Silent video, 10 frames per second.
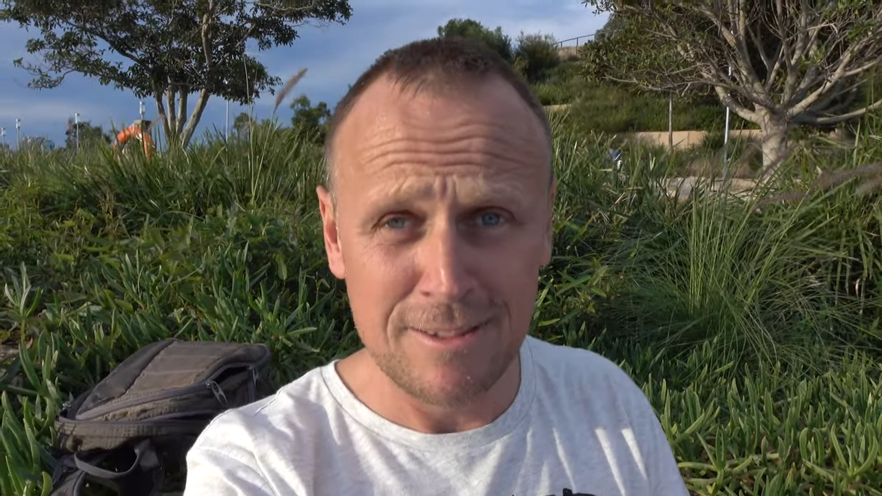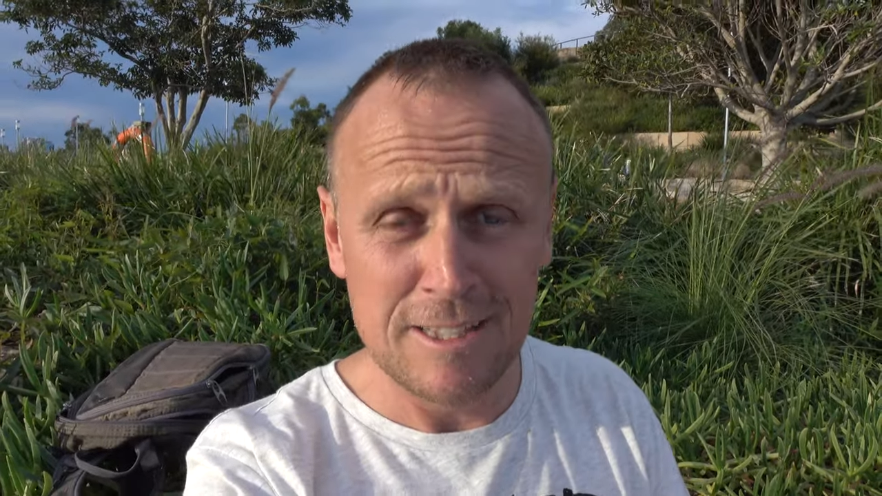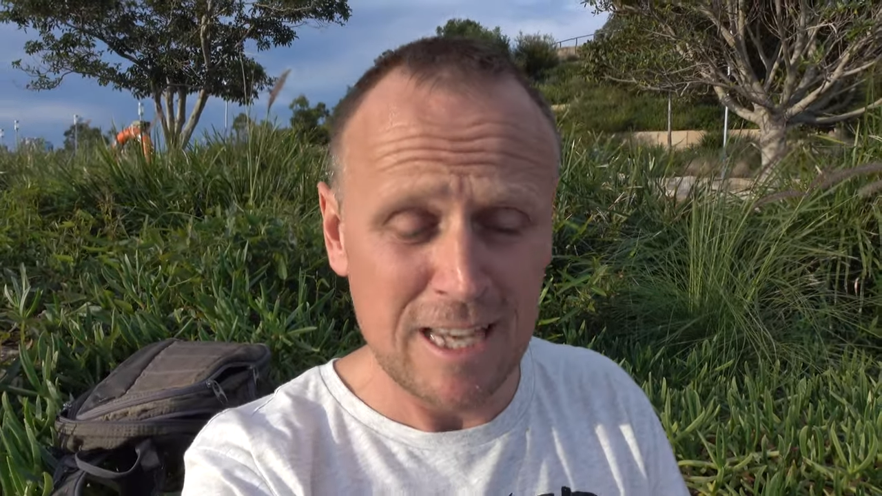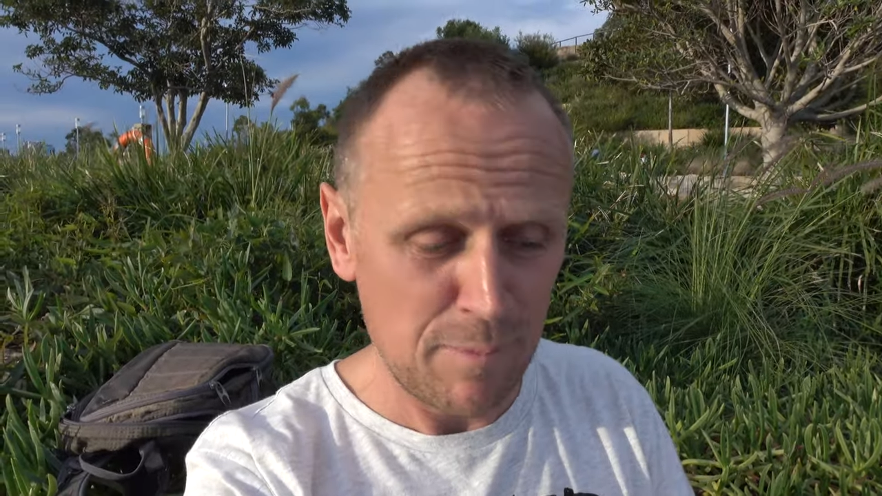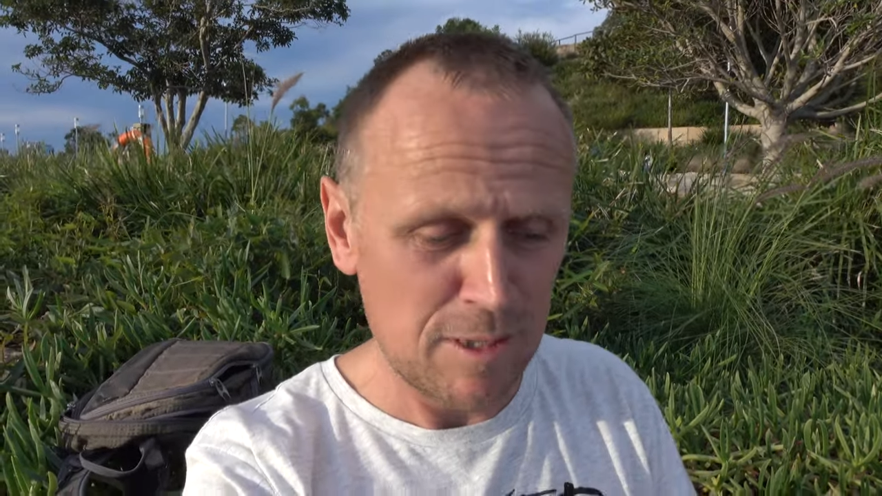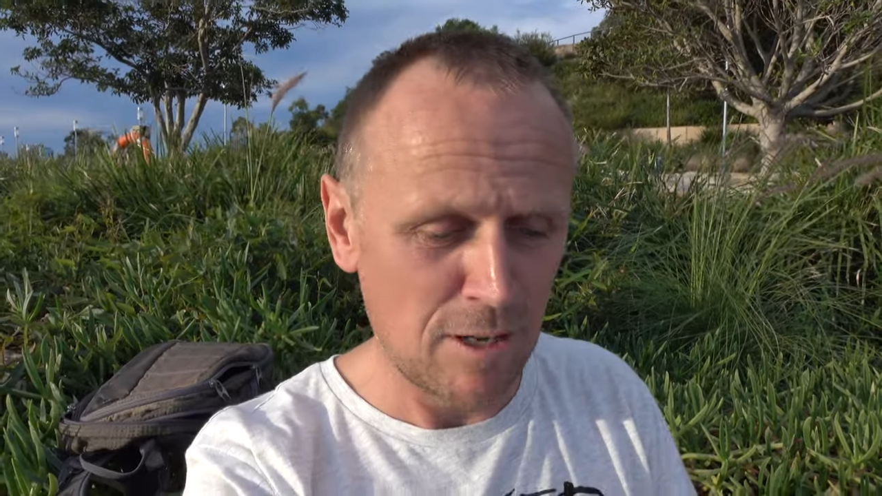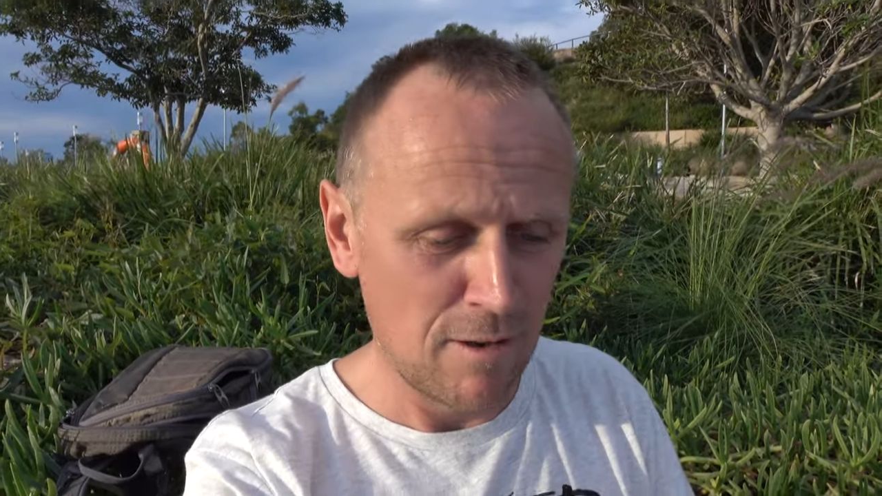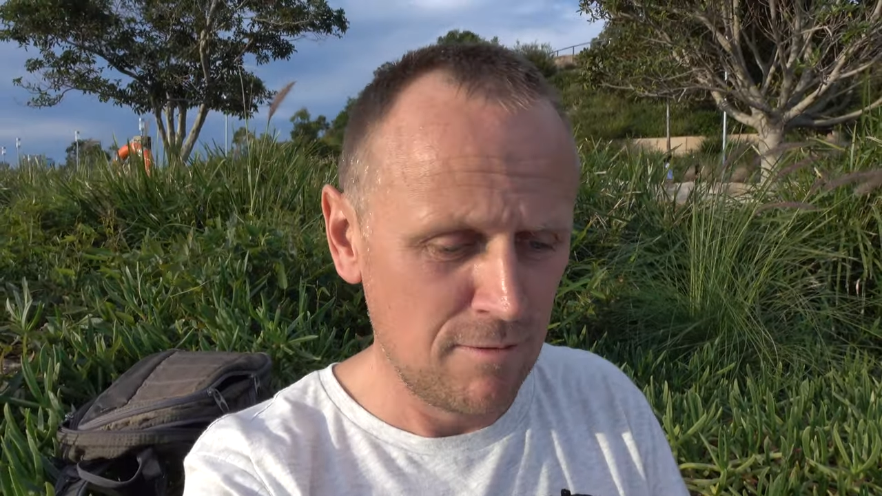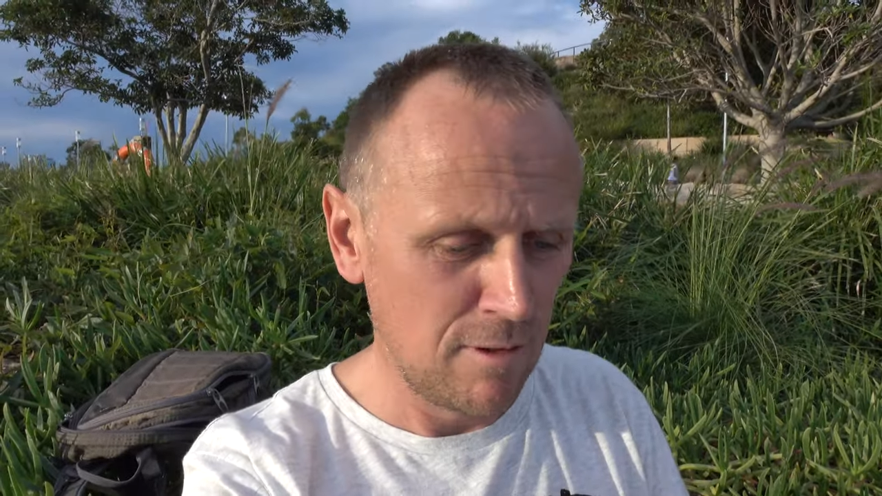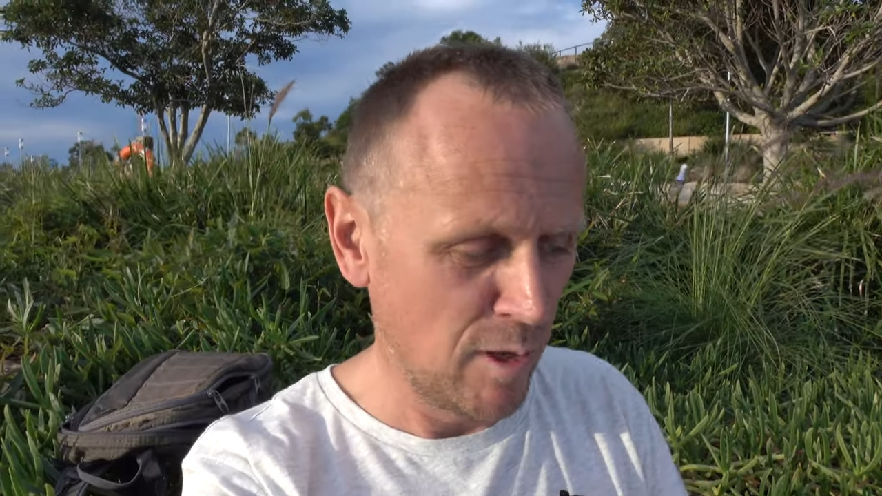in this
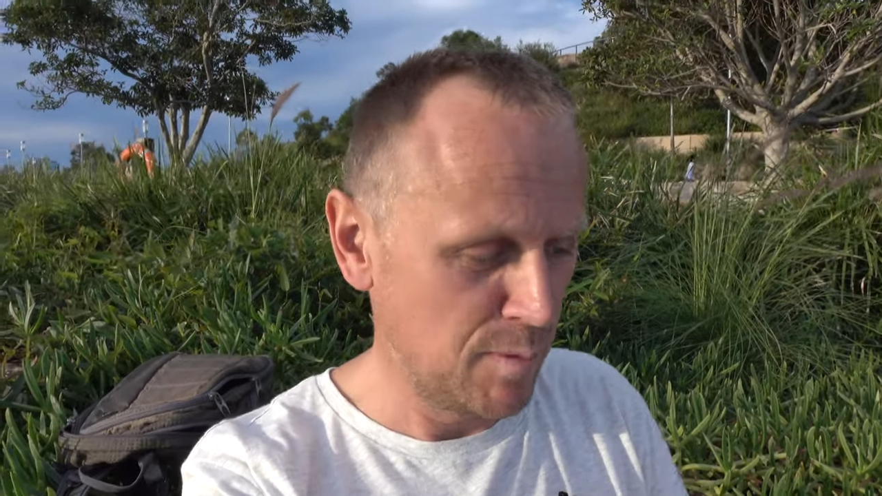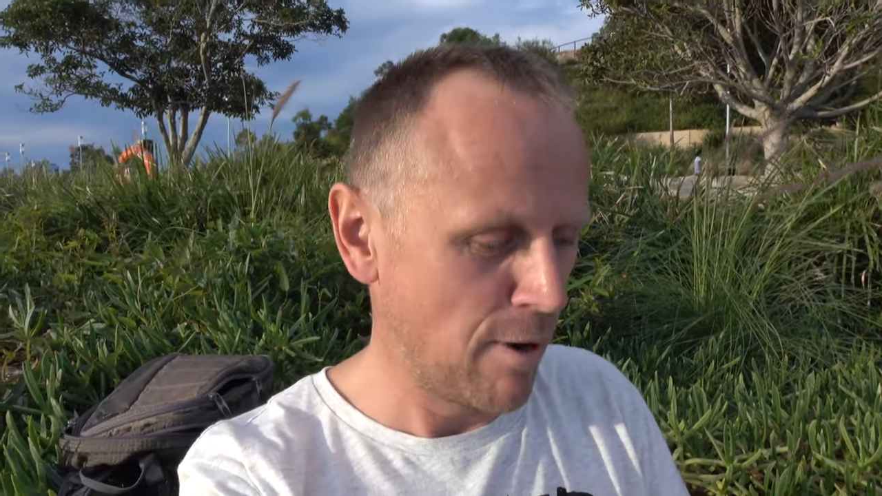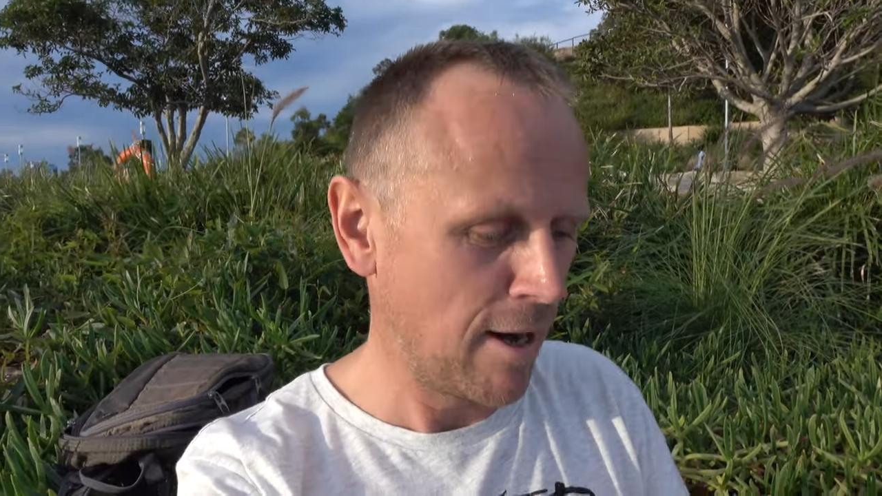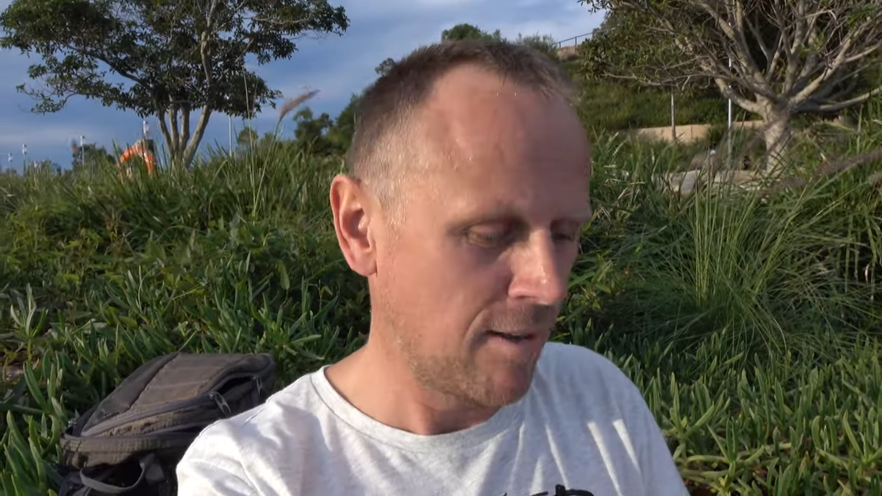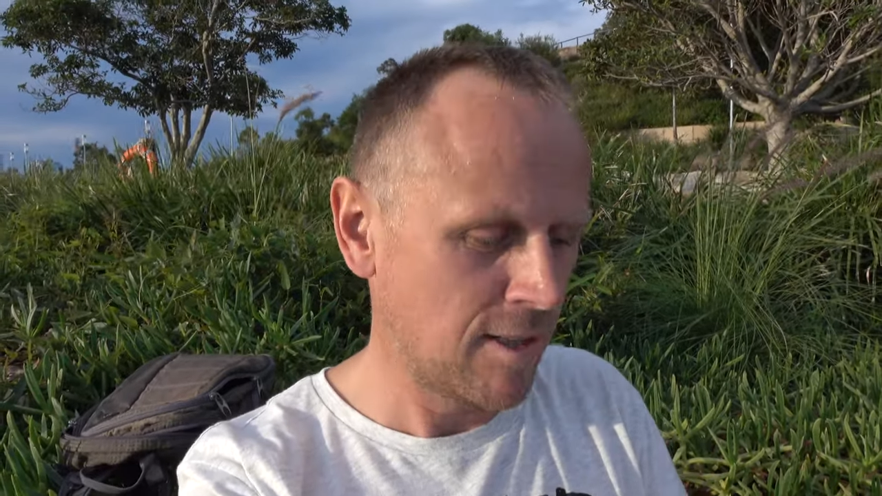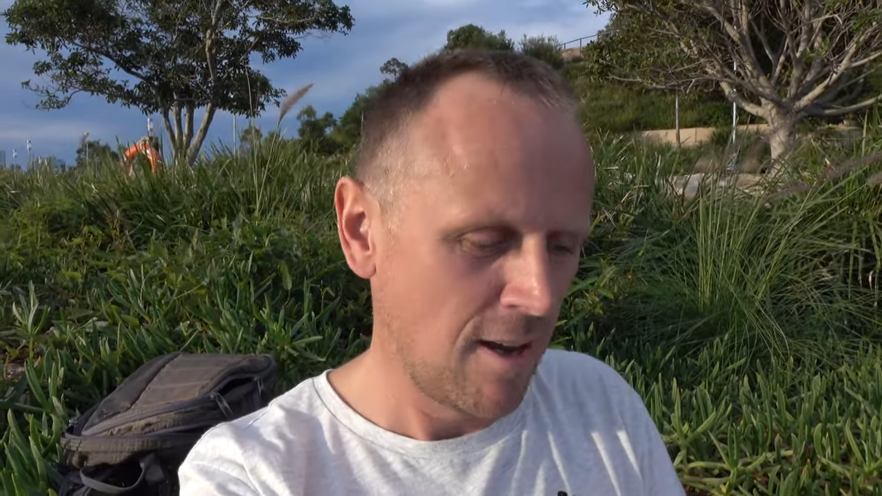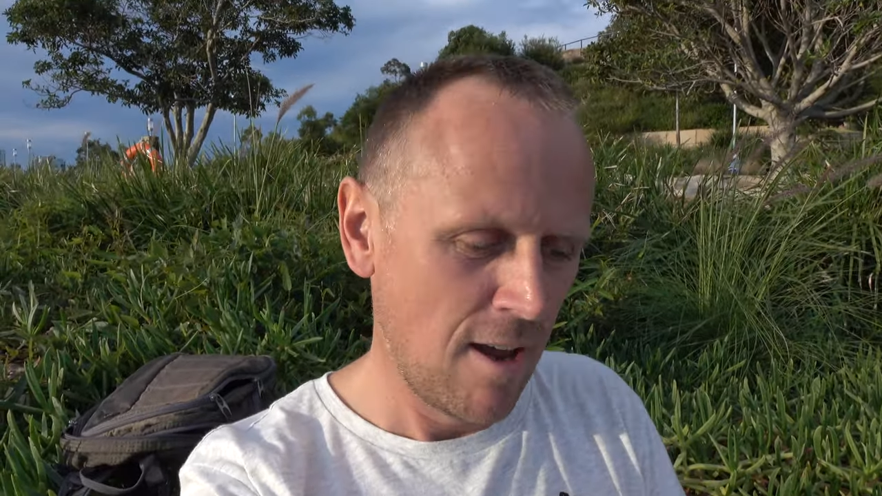episode, close brackets,